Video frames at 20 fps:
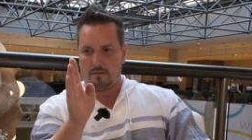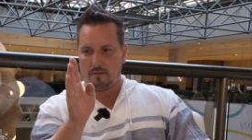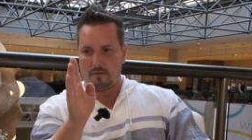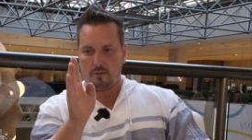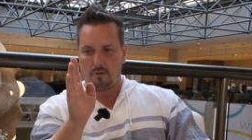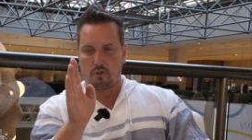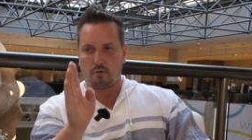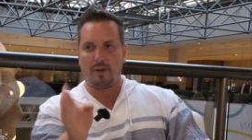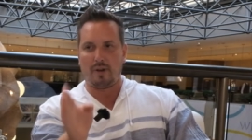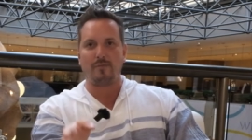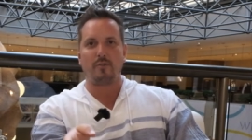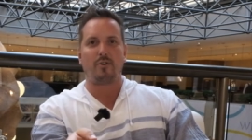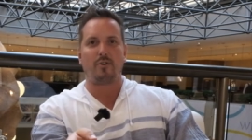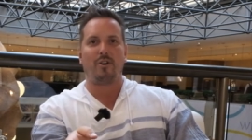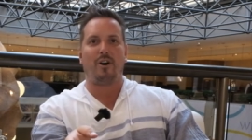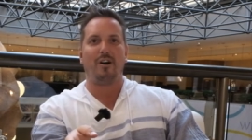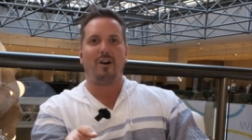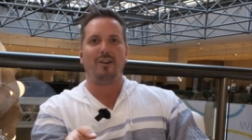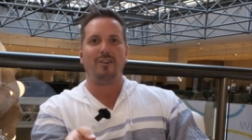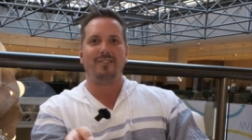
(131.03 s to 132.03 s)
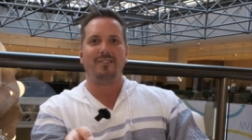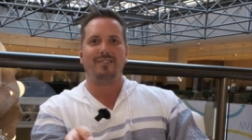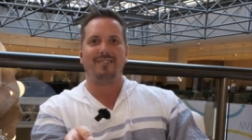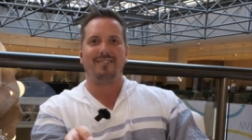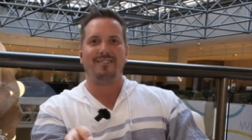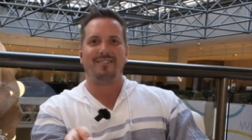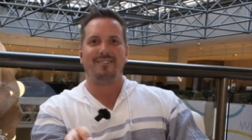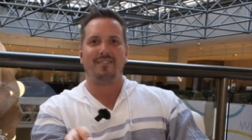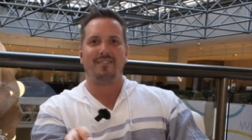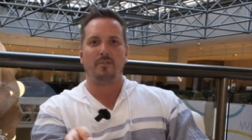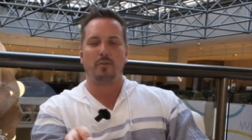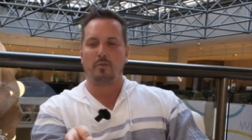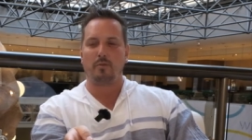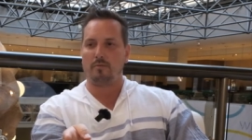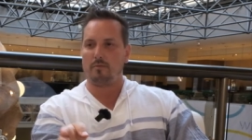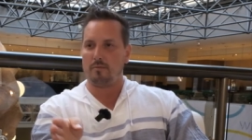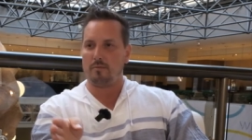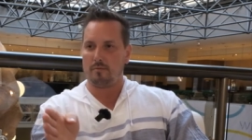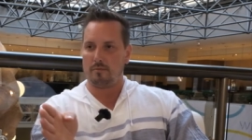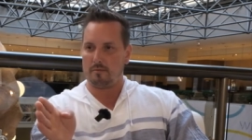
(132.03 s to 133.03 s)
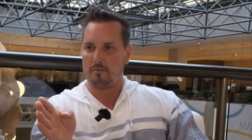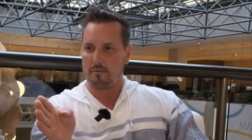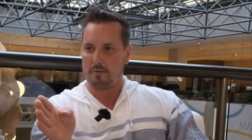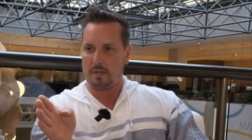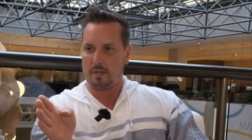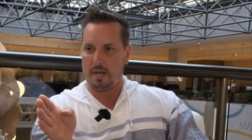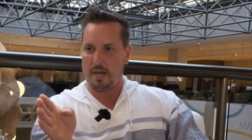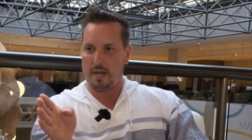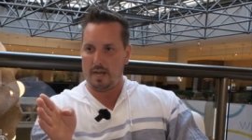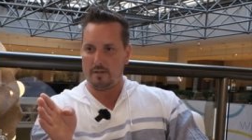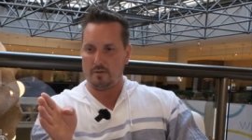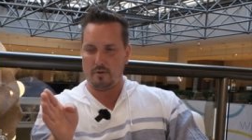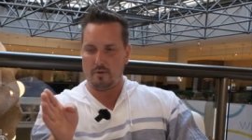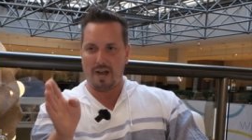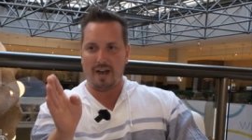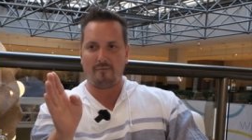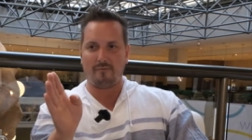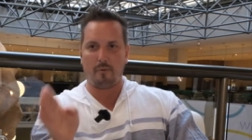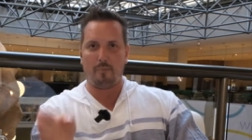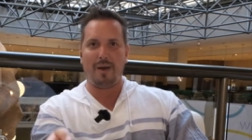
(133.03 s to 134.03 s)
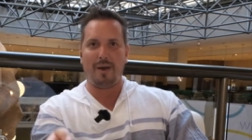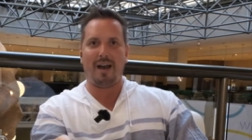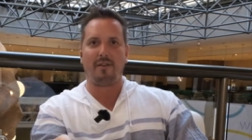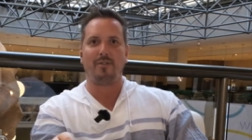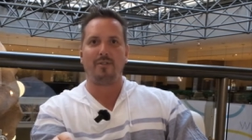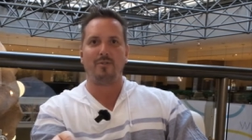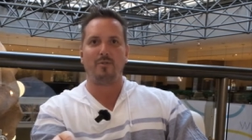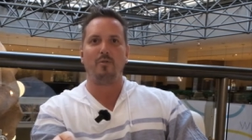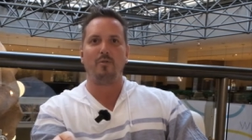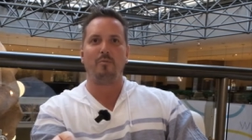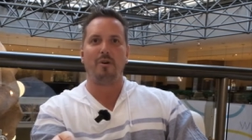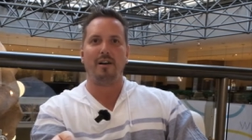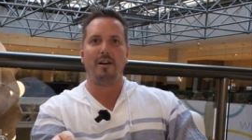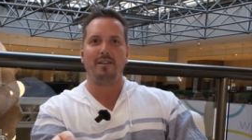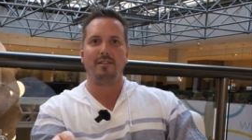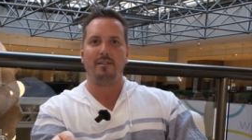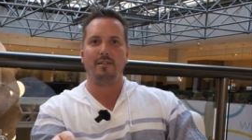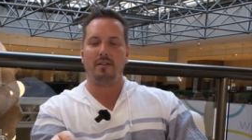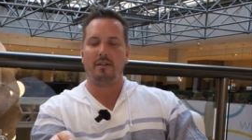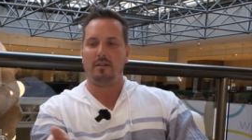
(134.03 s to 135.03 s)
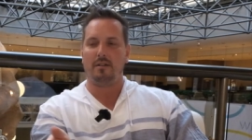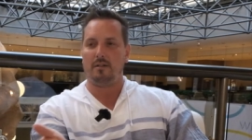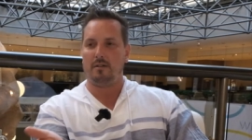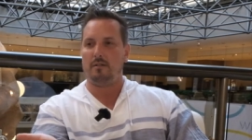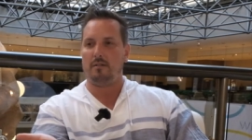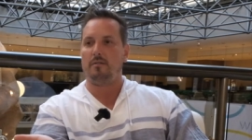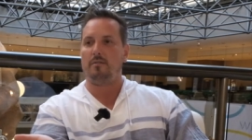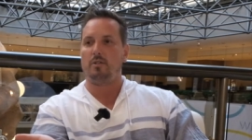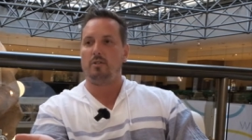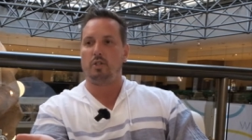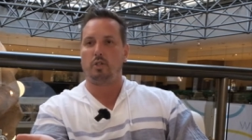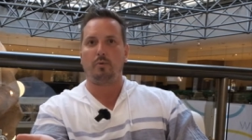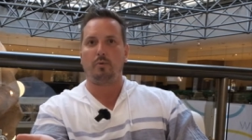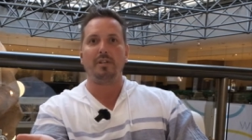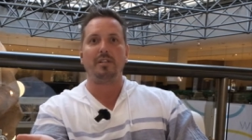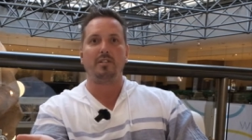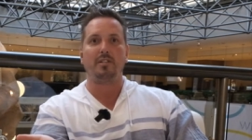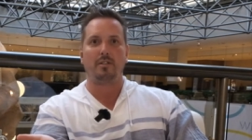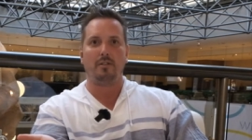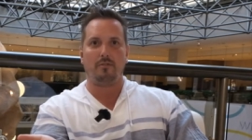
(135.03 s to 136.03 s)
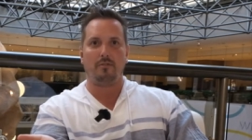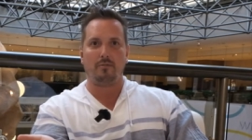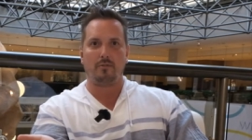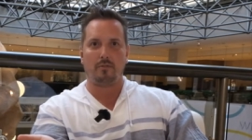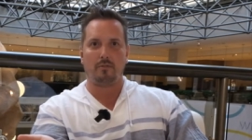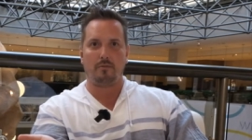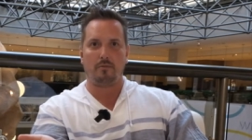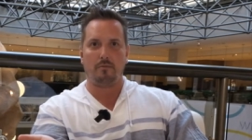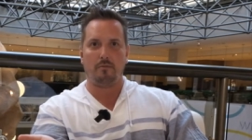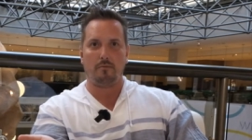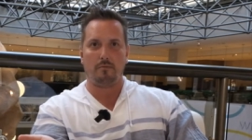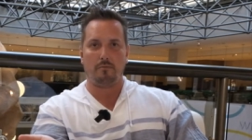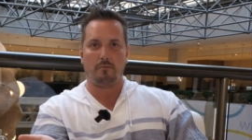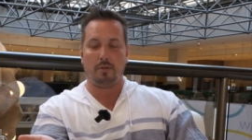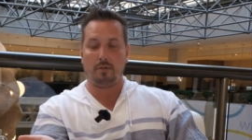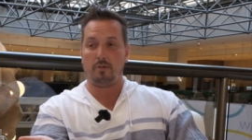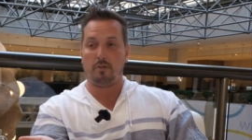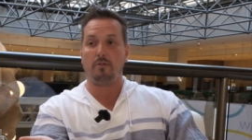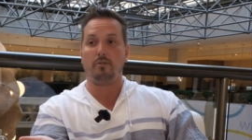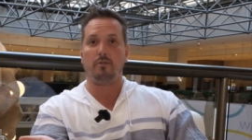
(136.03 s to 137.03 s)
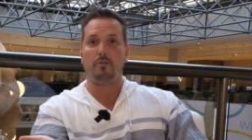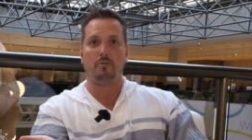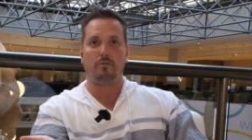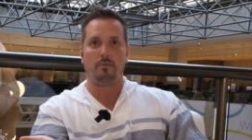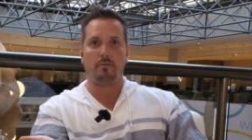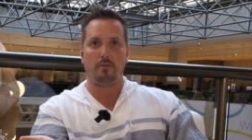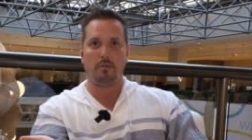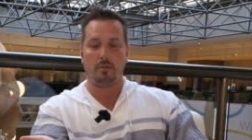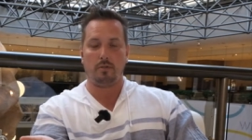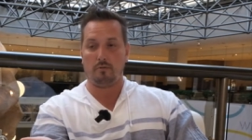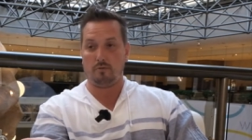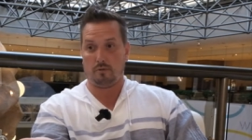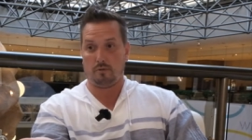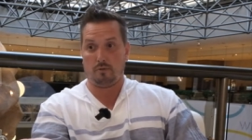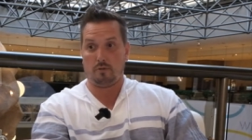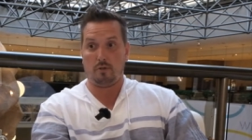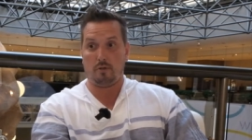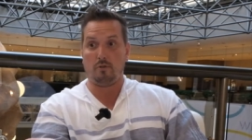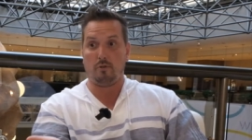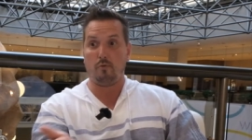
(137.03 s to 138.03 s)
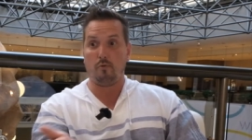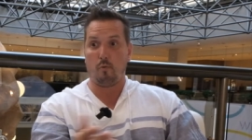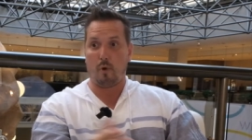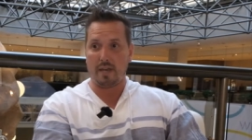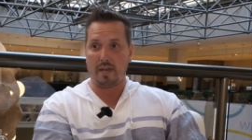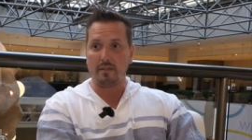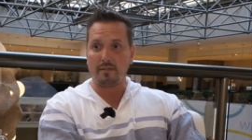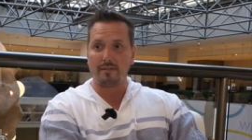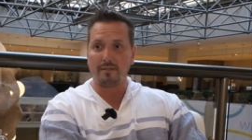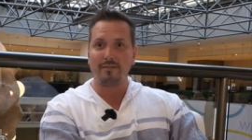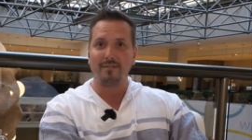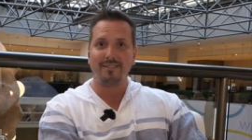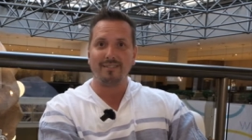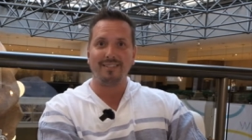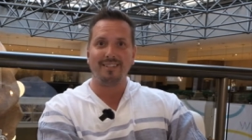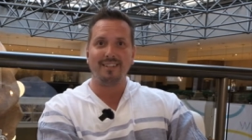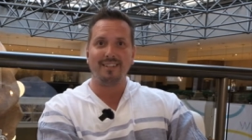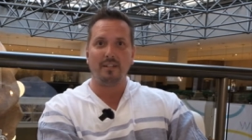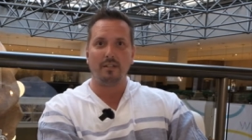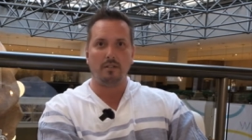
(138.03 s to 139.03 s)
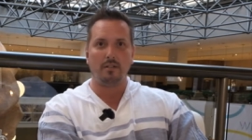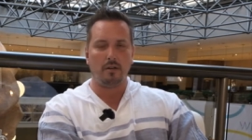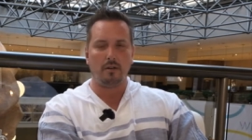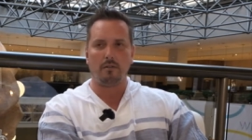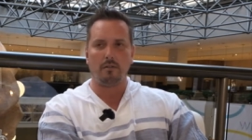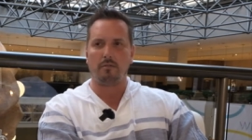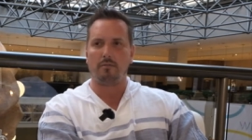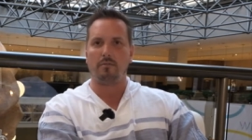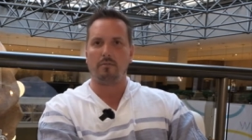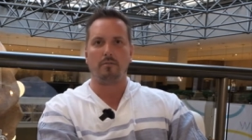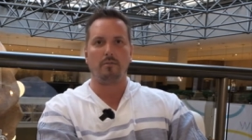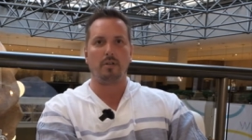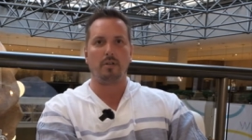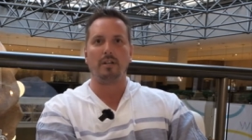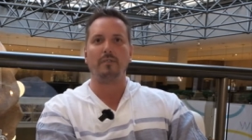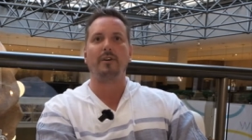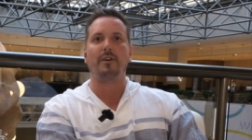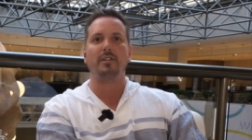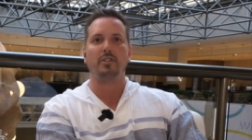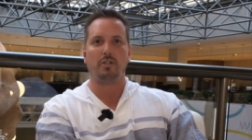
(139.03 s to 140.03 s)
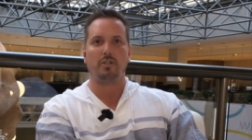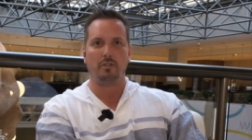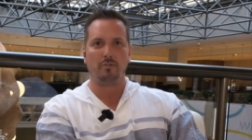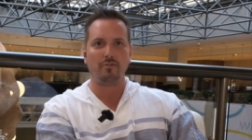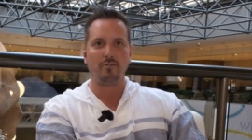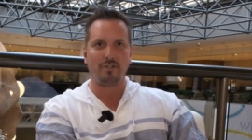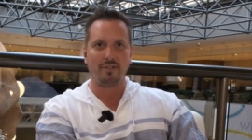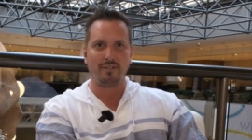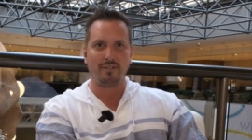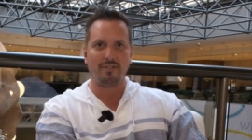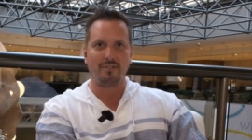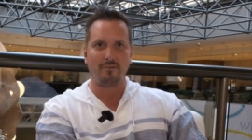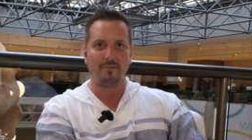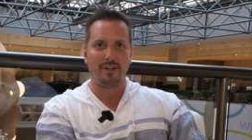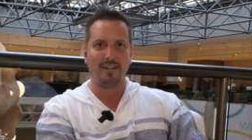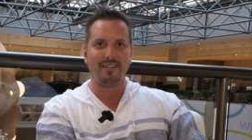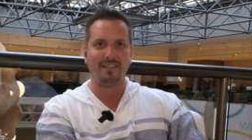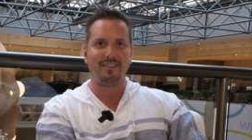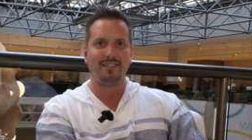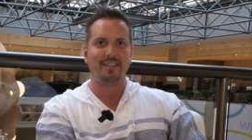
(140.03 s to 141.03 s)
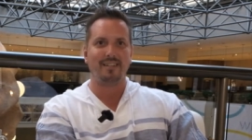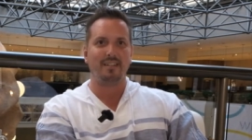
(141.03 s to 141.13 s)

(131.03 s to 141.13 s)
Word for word: you drive your car and you have a path in your mind street is closed what do you do you, you wait no you got to find a solution, right?